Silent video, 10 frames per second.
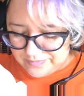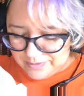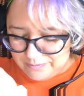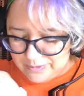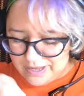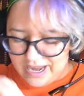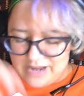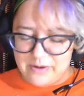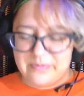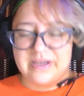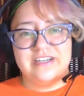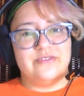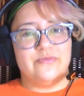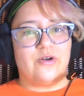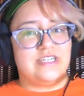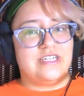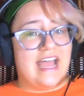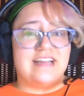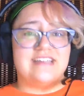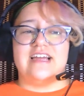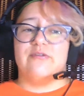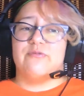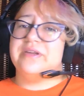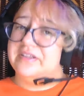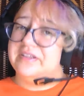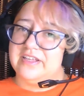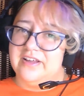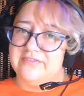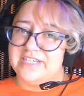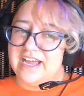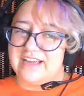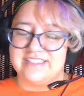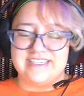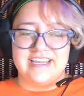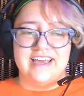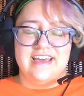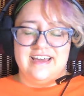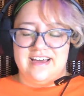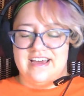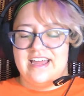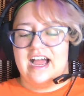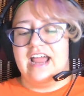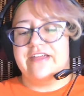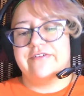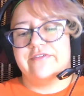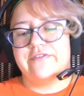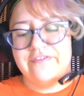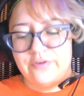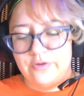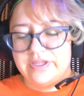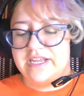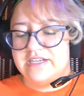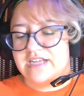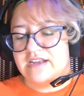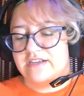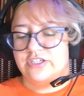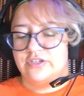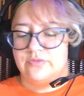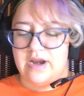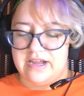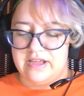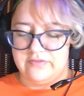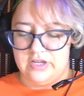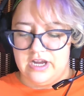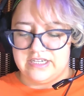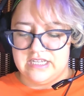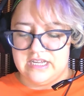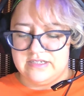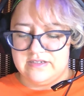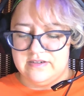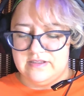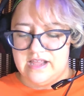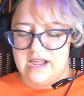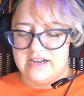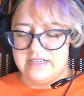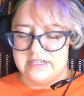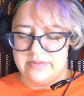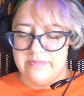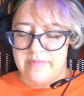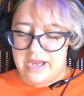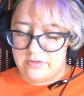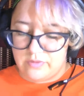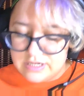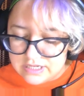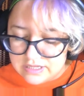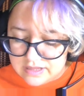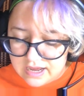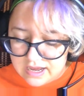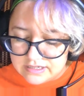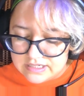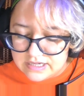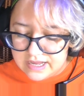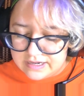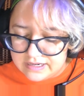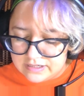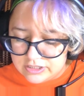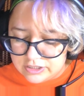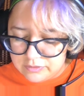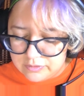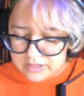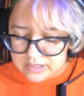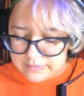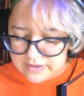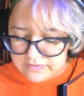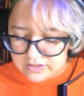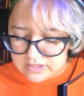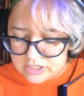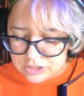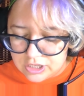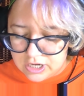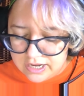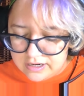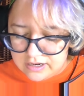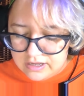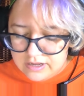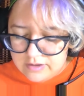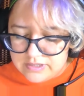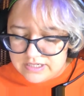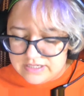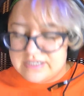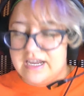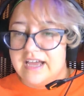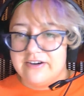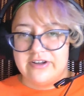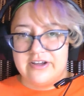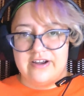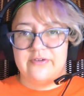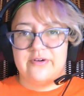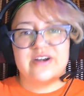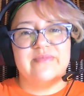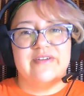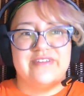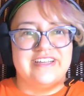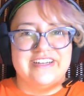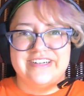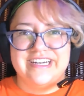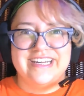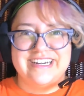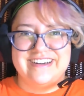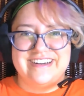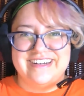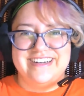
But I am hoping to do more tags. I really love tags. I fully intend to do writing vlogs. That is the main reason that I decided to keep giving this a shot, since I don't know how to work my video editor.